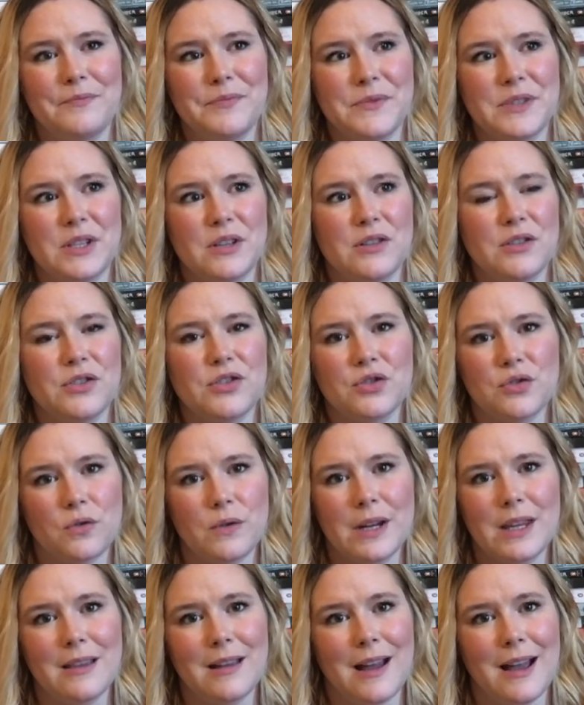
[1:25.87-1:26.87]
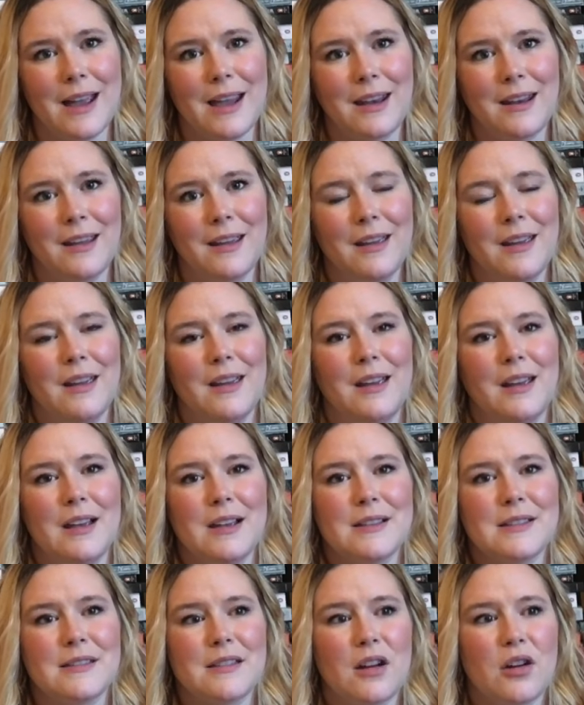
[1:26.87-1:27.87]
to the storyline.
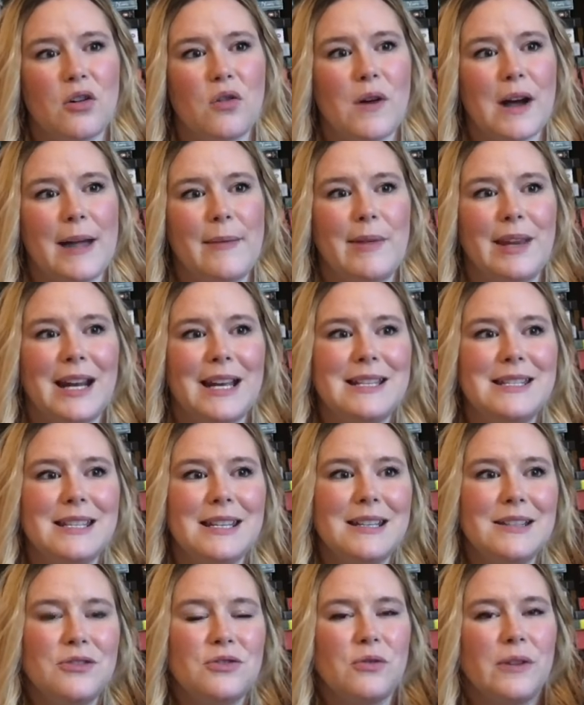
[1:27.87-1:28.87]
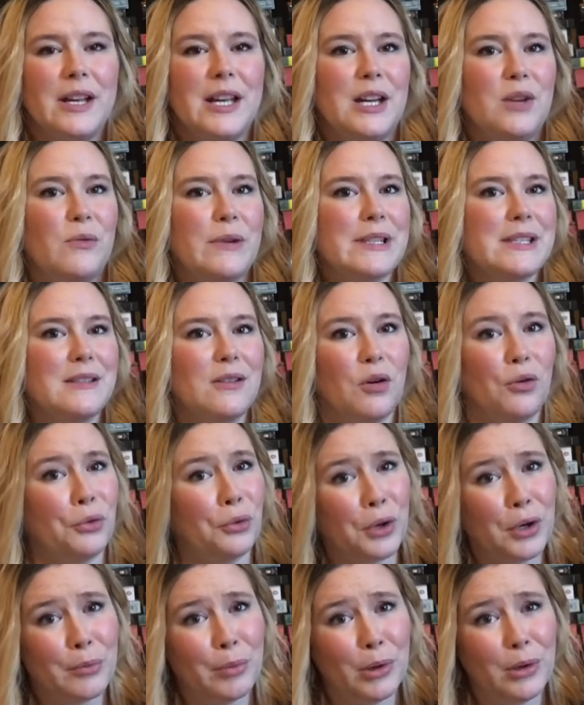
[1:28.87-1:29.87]
So, I mean, I did enjoy it. It wasn't
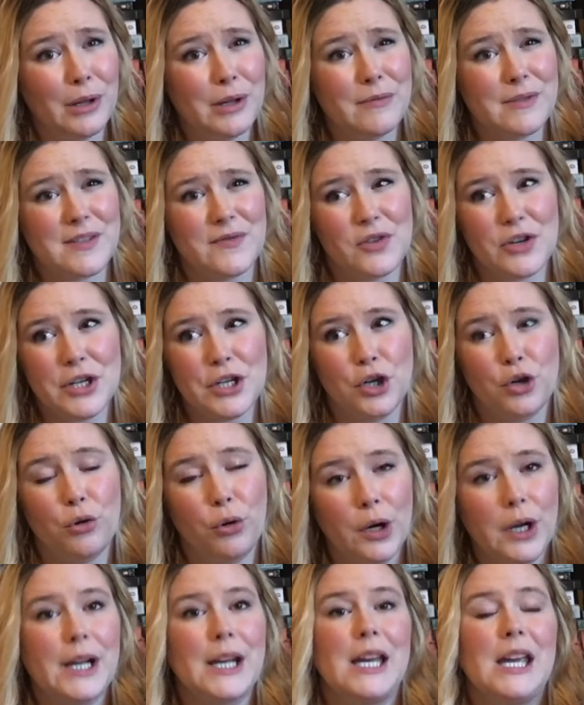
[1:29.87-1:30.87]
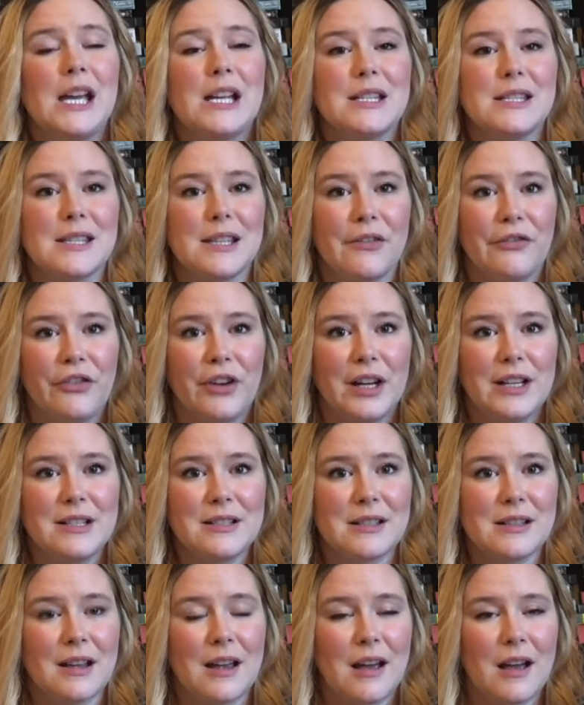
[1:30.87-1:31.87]
horrible. It was very quirky and
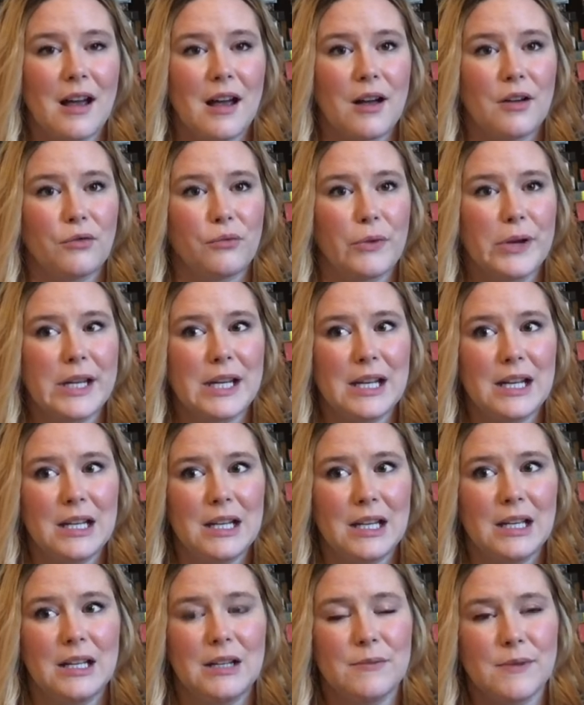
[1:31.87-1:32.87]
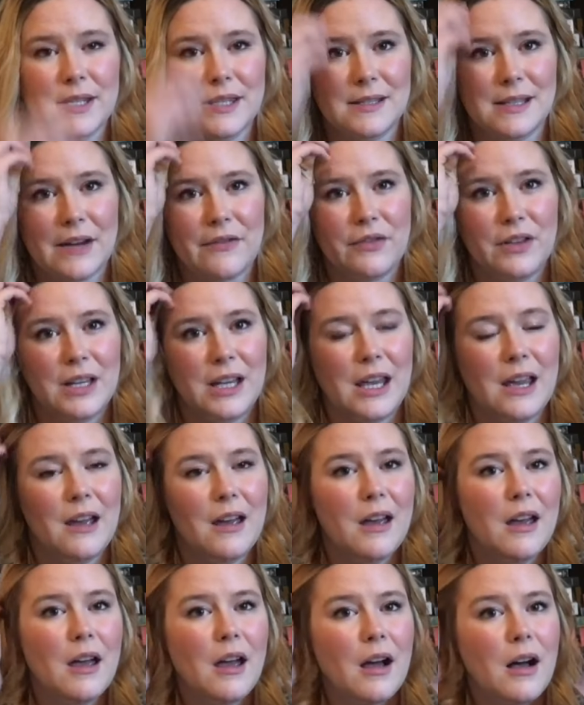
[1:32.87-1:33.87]
different read, and it was definitely
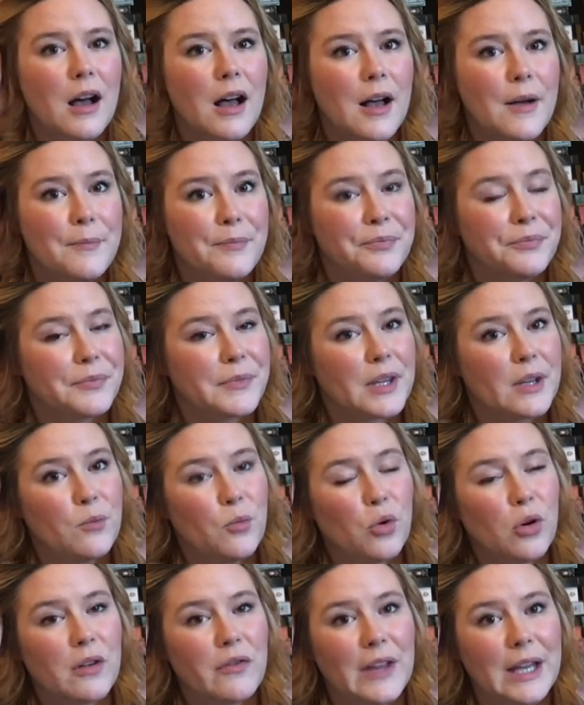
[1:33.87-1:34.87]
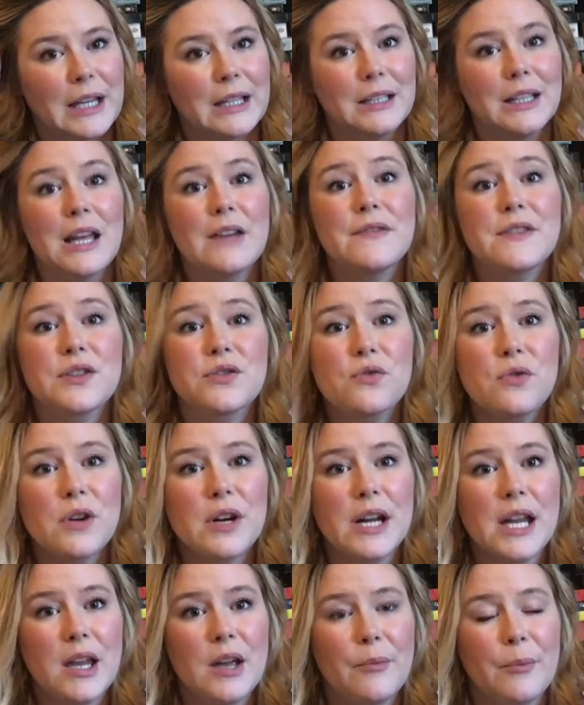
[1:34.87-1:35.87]
more of like a love
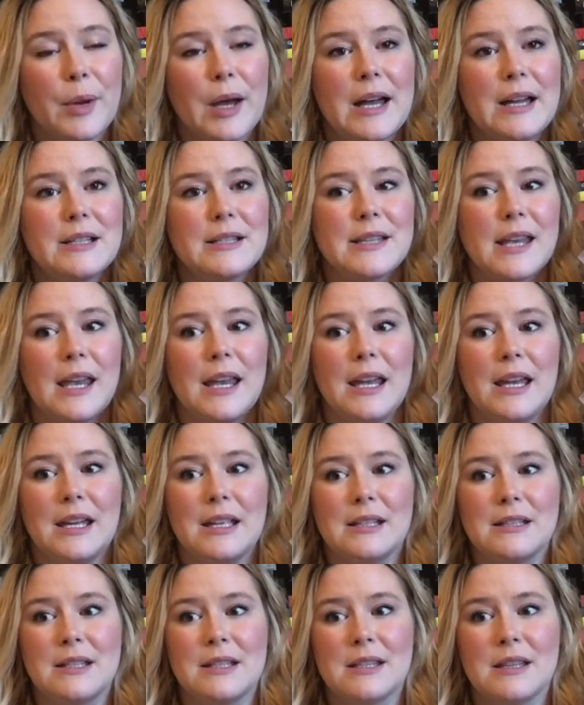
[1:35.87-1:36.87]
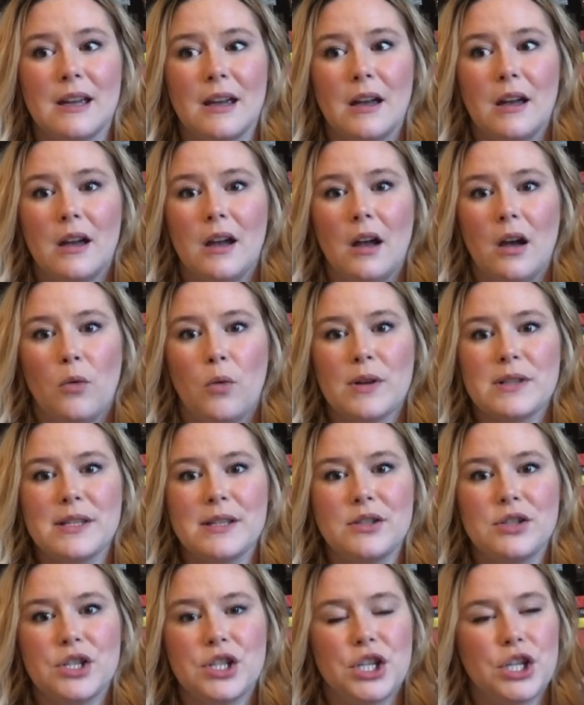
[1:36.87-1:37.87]
story, but it
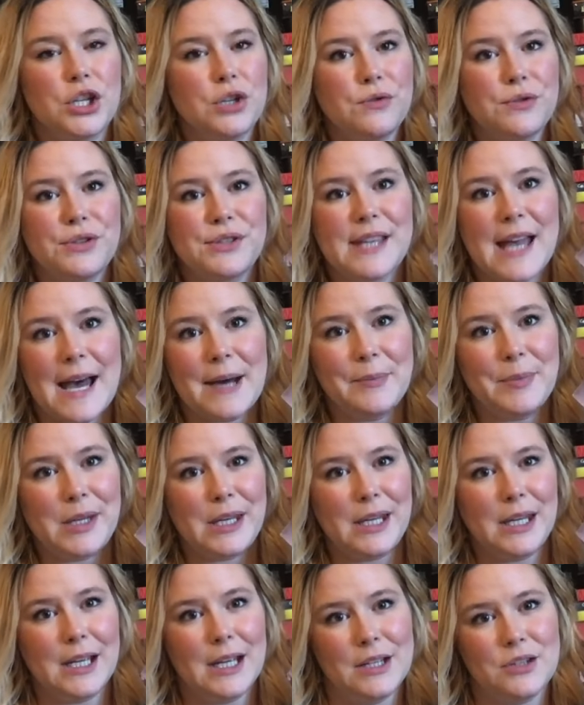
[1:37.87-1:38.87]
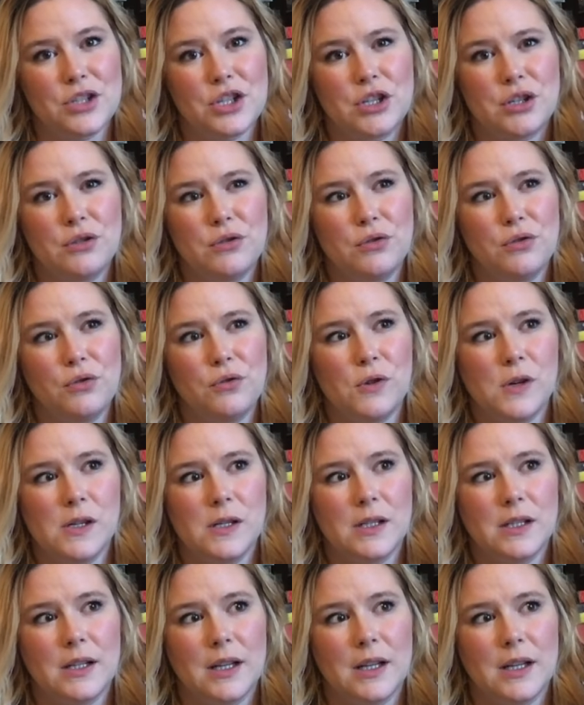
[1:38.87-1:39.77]
wasn't too sappy and too